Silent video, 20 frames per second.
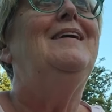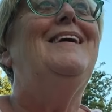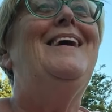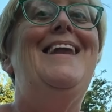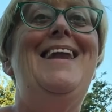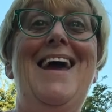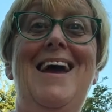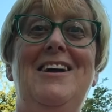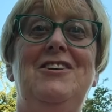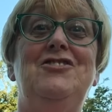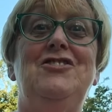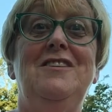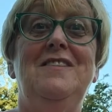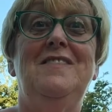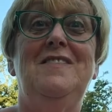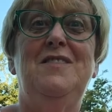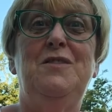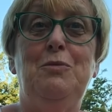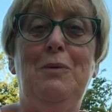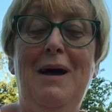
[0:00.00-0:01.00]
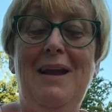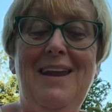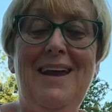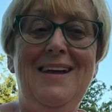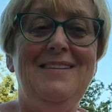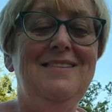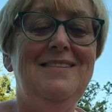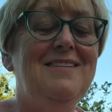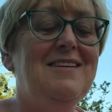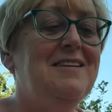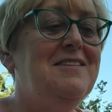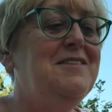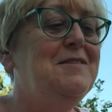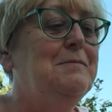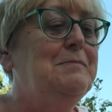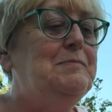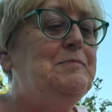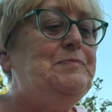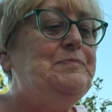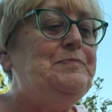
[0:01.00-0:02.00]
connections to Atlantis
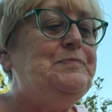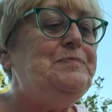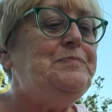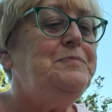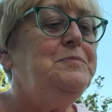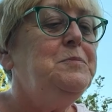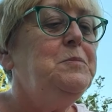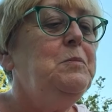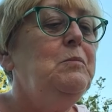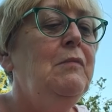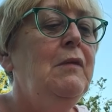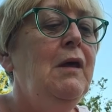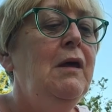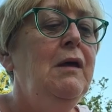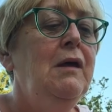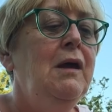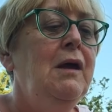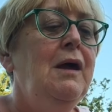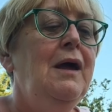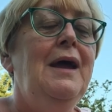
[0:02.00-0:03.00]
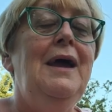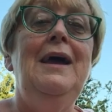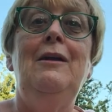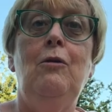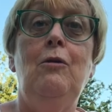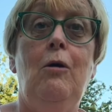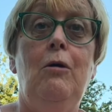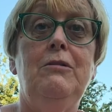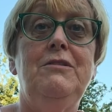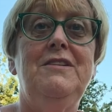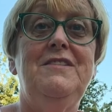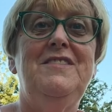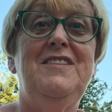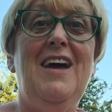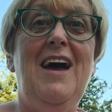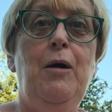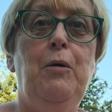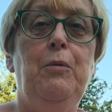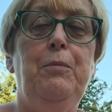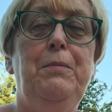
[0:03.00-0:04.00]
in order to
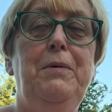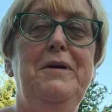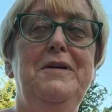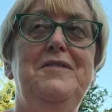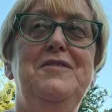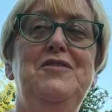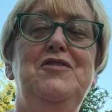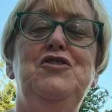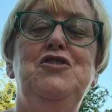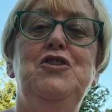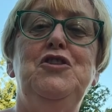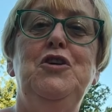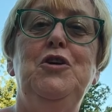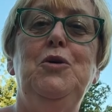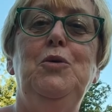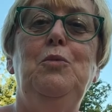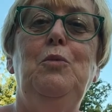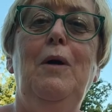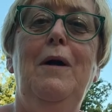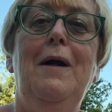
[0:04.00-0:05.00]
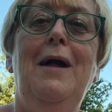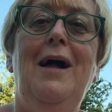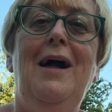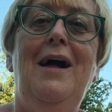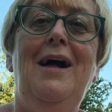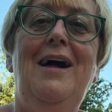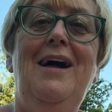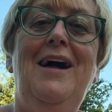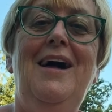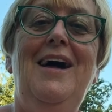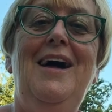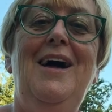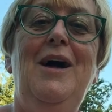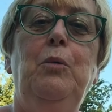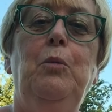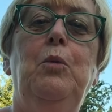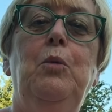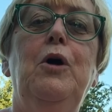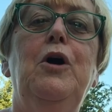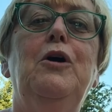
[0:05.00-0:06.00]
help us to uh,
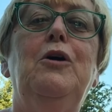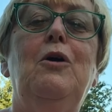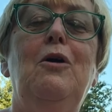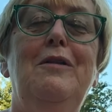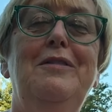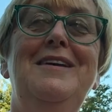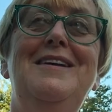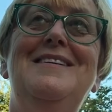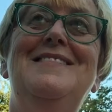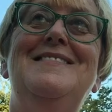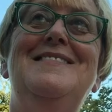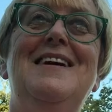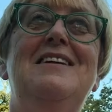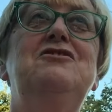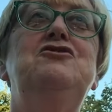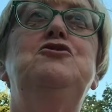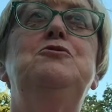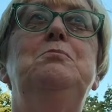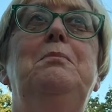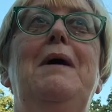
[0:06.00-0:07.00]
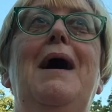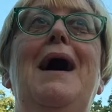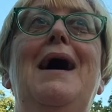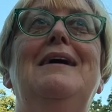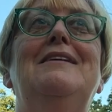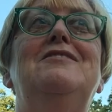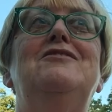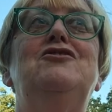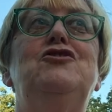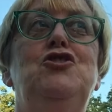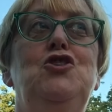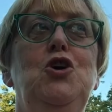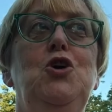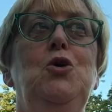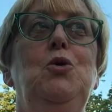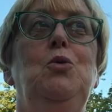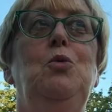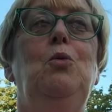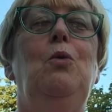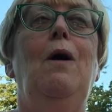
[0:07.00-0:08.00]
work on the ascension back
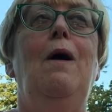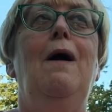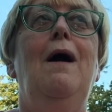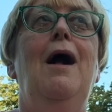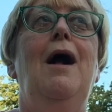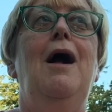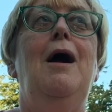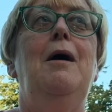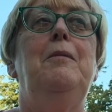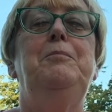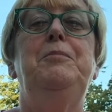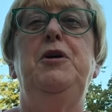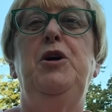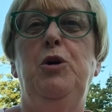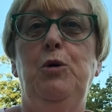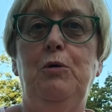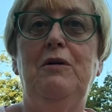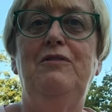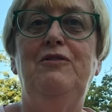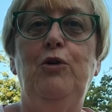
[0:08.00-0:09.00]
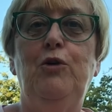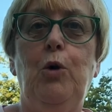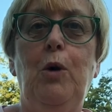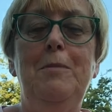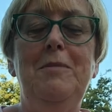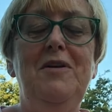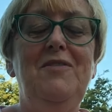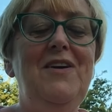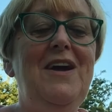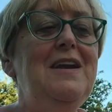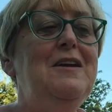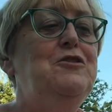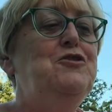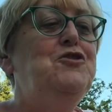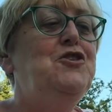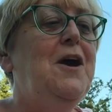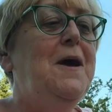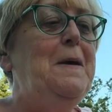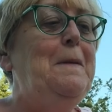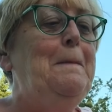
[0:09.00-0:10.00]
to a purer form of
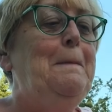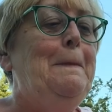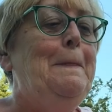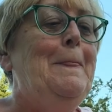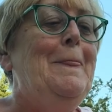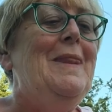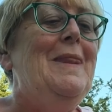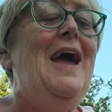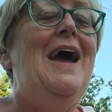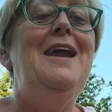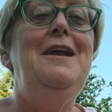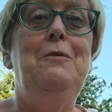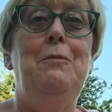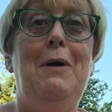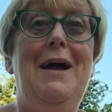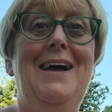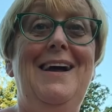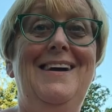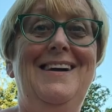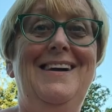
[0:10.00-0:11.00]
energy. Anyway,